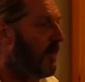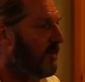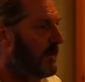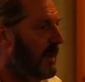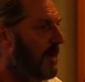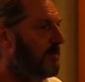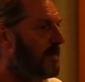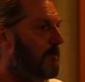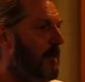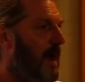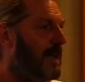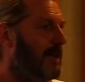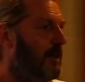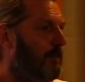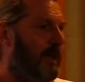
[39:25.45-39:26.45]
For them, the
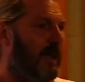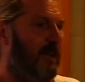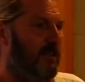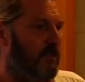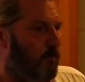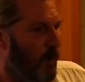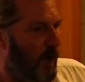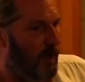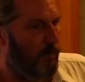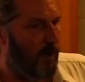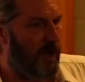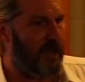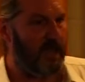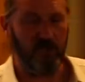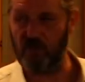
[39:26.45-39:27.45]
battle begins way
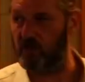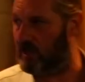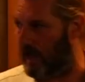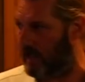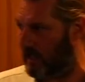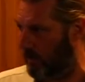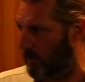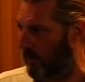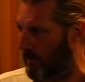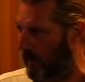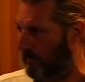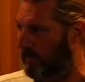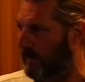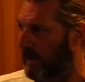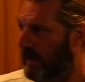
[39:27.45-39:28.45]
back in
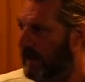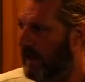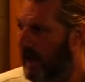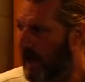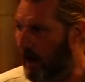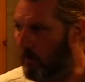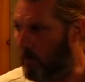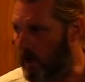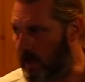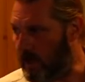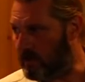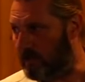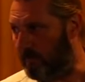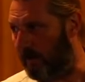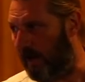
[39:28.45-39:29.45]
January. A
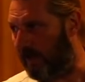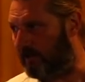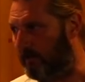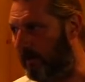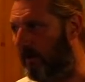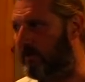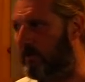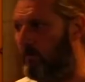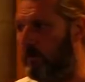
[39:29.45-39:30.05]
reasonable estimate of the